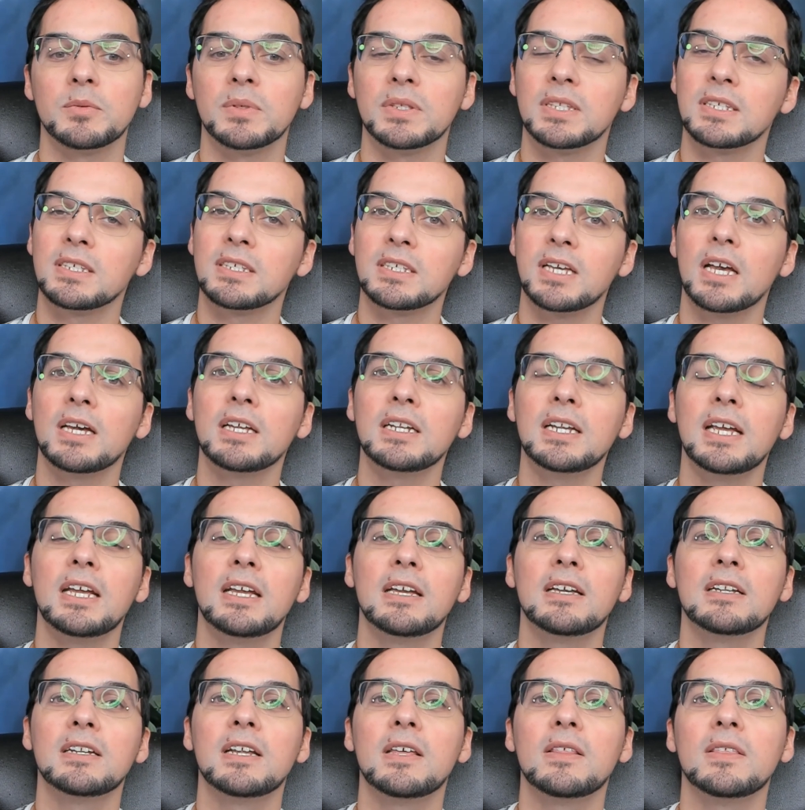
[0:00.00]
With the sun
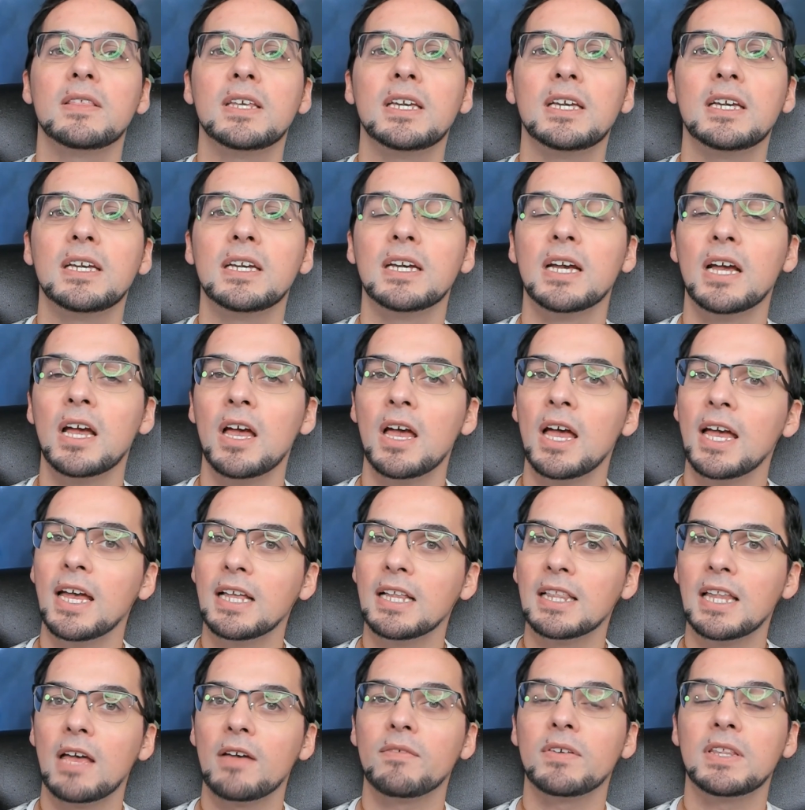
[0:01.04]
in the
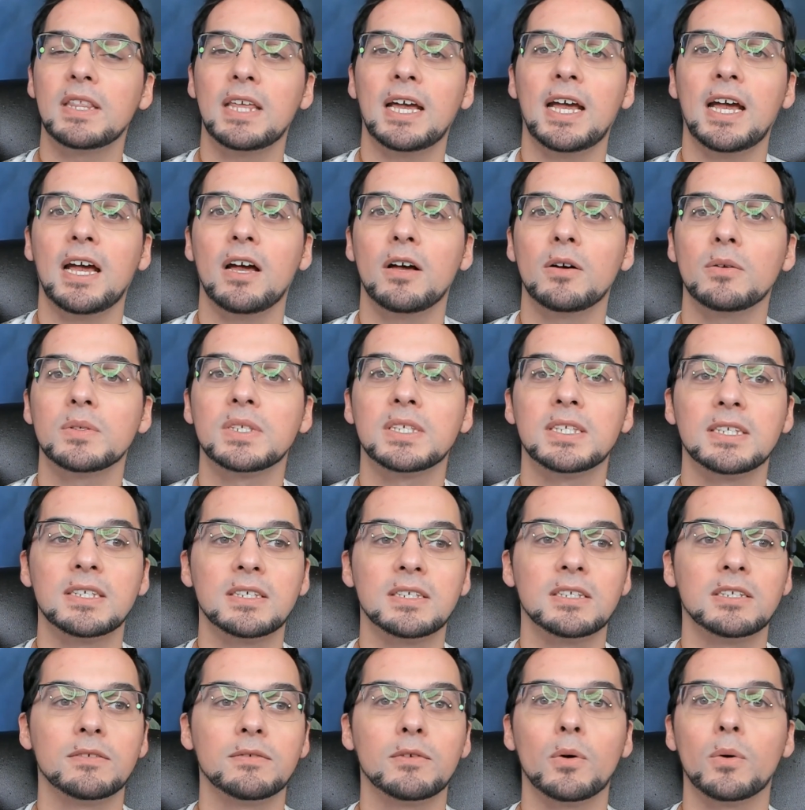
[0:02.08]
11th house, this
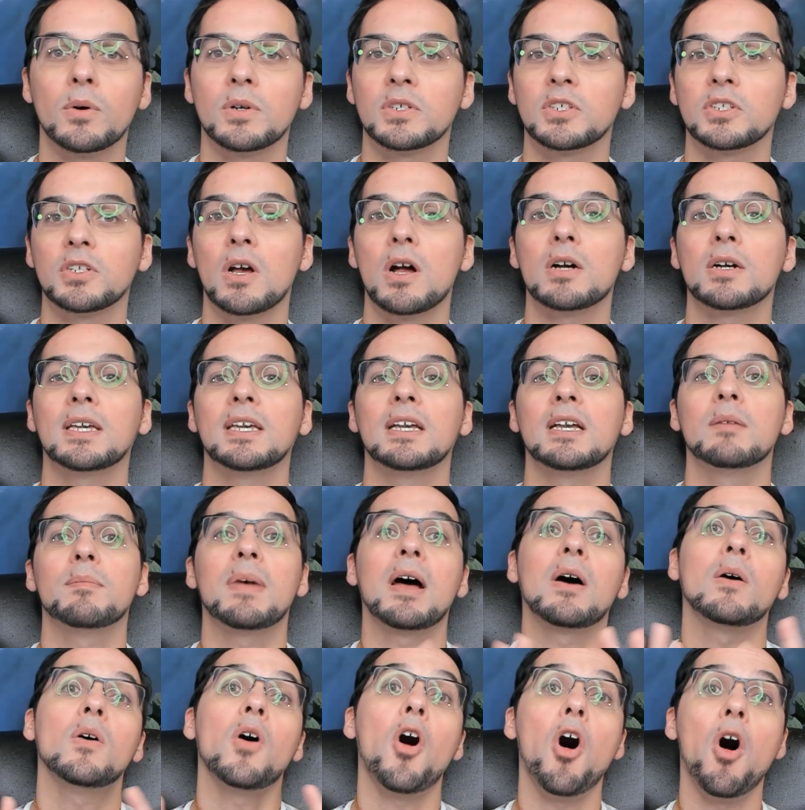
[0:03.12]
is of course talking
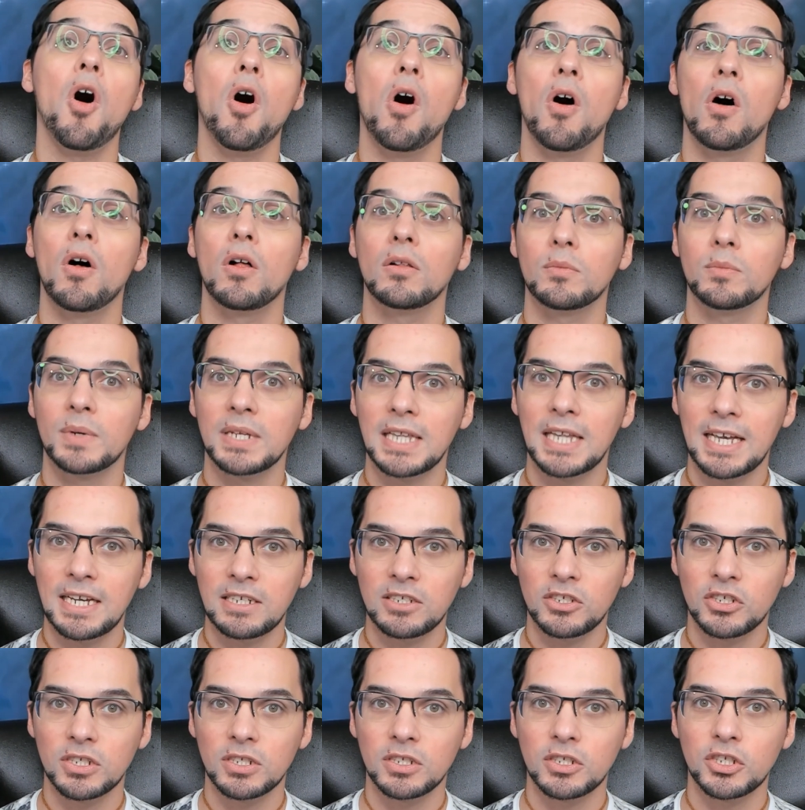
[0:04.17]
about all
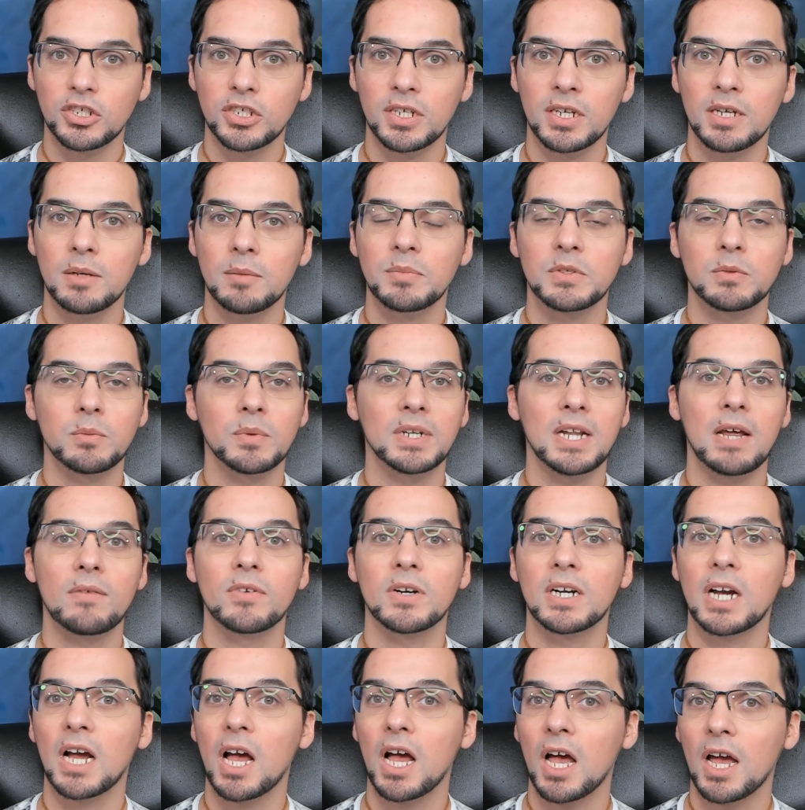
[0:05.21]
relationships, whatever
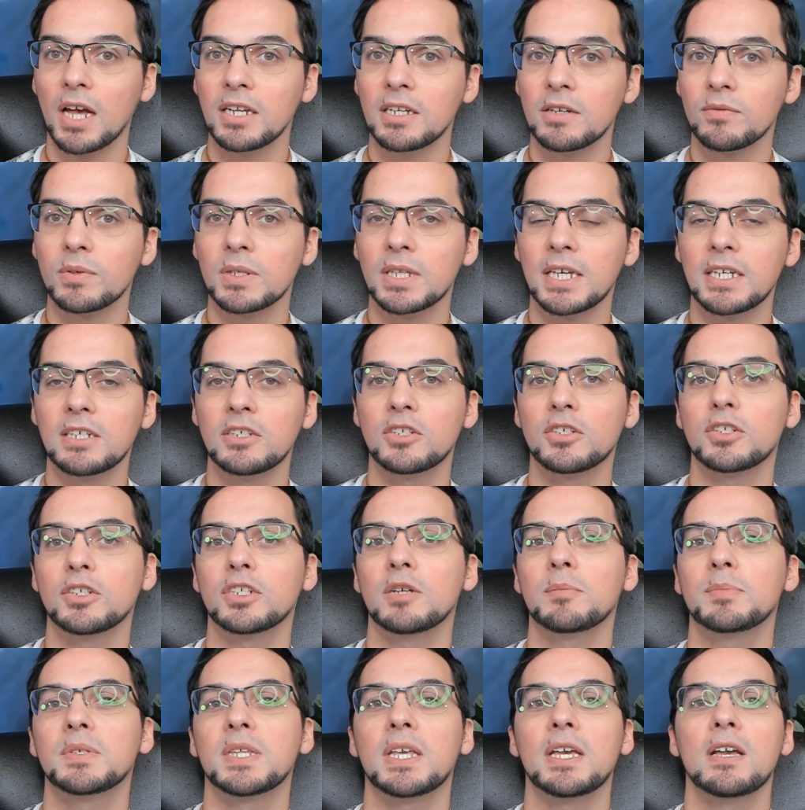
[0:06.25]
kind of
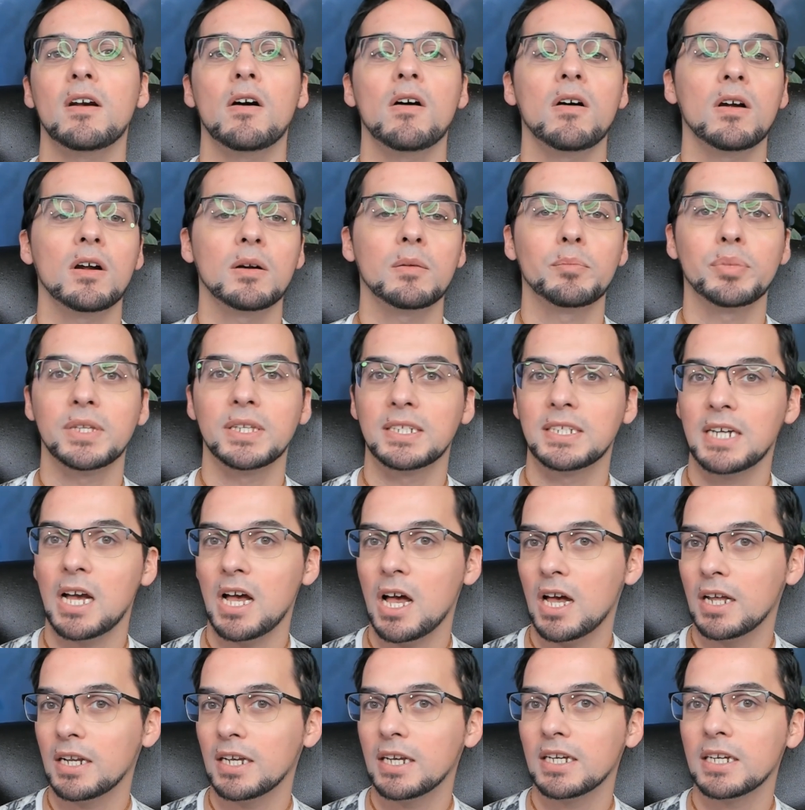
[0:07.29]
relationships they are,
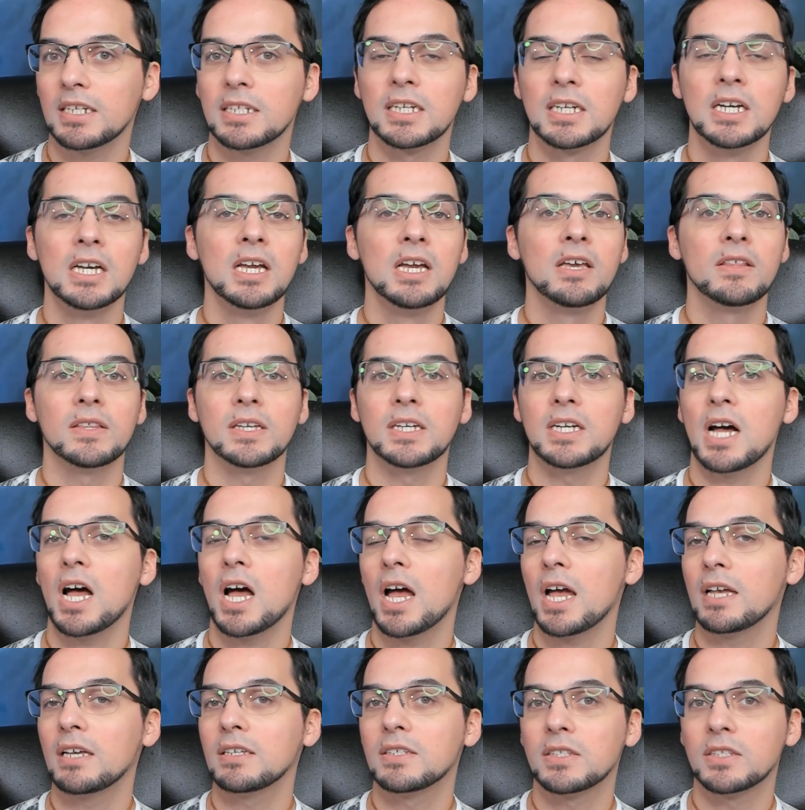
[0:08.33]
platonic, the
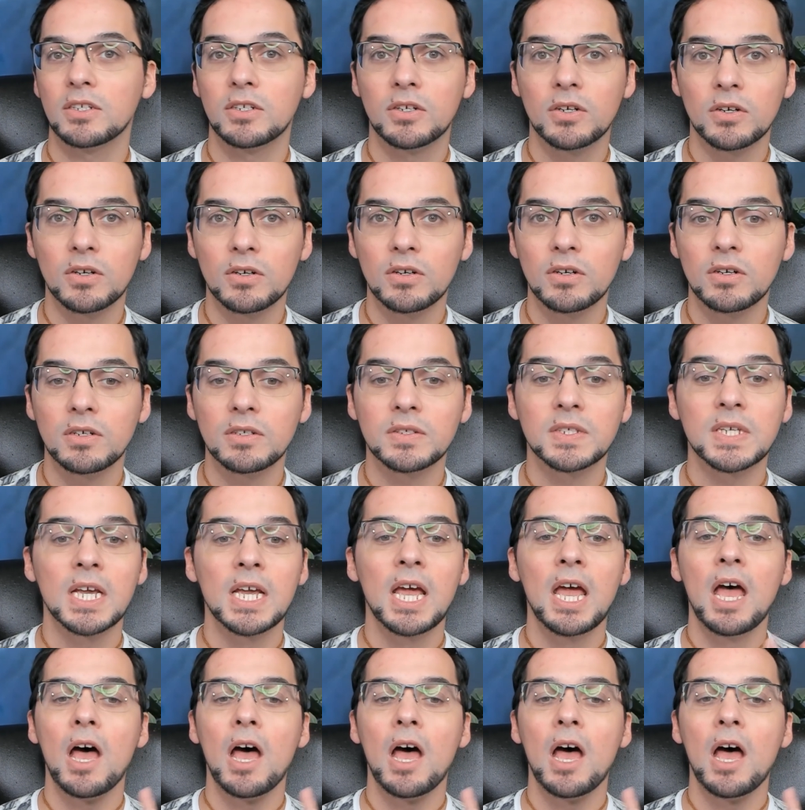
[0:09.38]
guys, the girls,